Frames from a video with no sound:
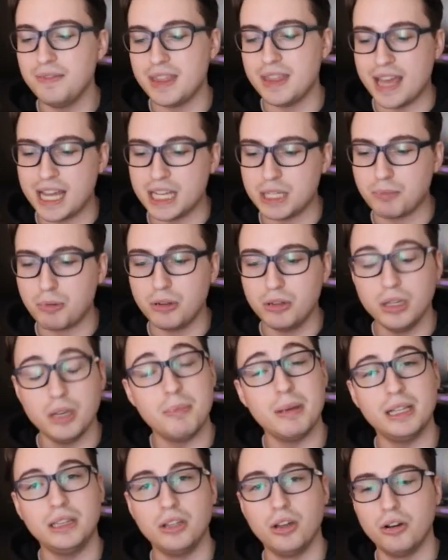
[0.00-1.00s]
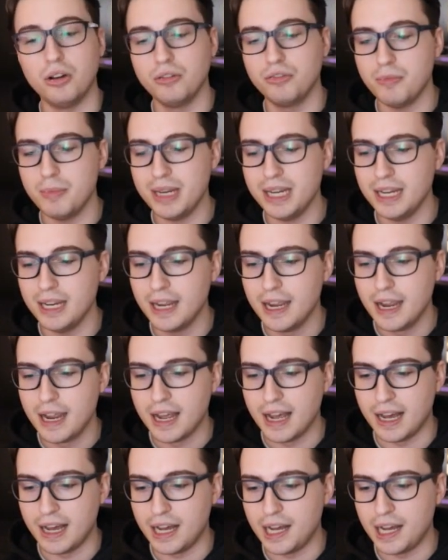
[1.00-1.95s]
and even that's probably a bit long for me.